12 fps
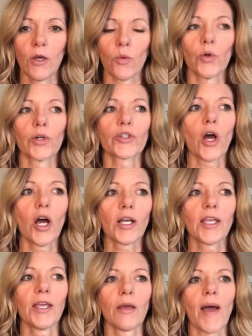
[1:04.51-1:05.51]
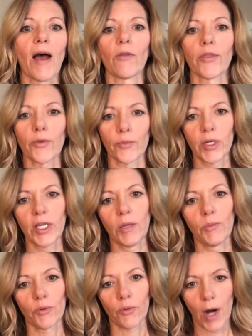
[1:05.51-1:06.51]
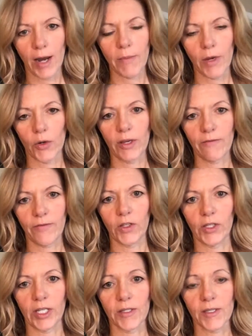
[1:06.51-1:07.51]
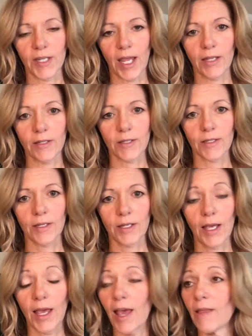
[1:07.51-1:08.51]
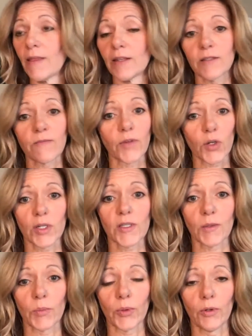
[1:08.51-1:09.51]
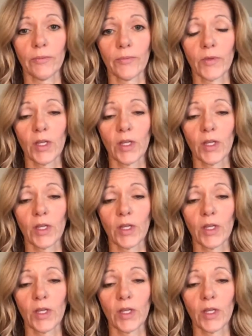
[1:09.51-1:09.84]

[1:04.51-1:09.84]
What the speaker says: we're talking about three primary feeling states. And that's very simple.